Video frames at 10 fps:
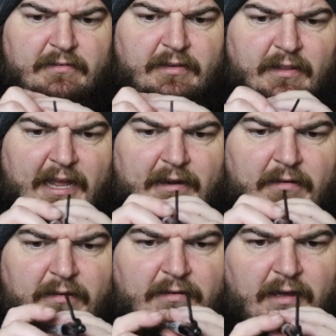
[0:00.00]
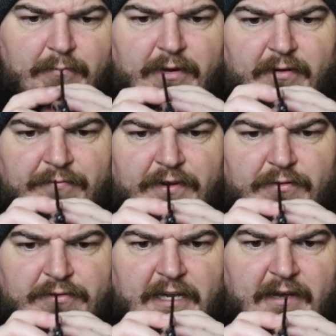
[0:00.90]
to like, oh God, I'm
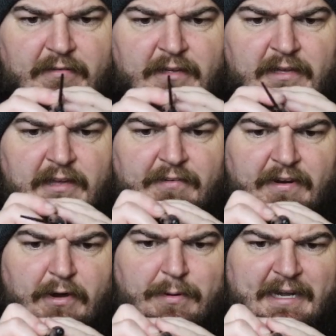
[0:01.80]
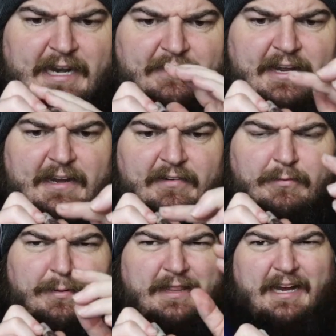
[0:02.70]
confused now. If I go back down here,
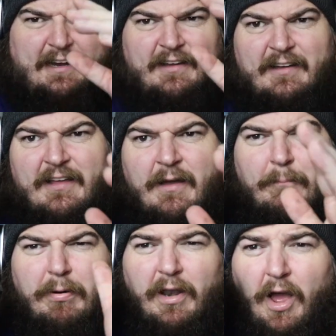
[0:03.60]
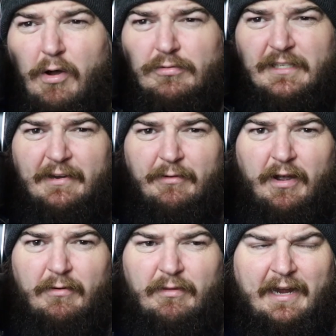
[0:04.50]
it'll be like below
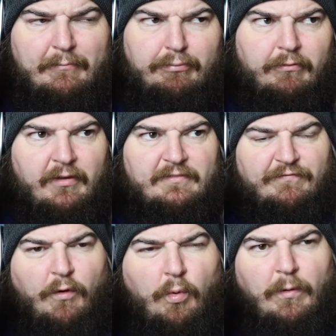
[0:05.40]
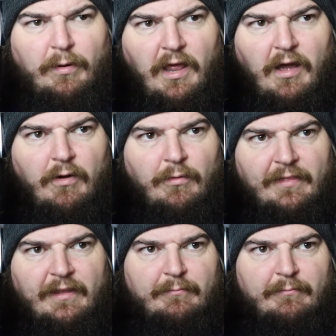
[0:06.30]
0, like 4 below, and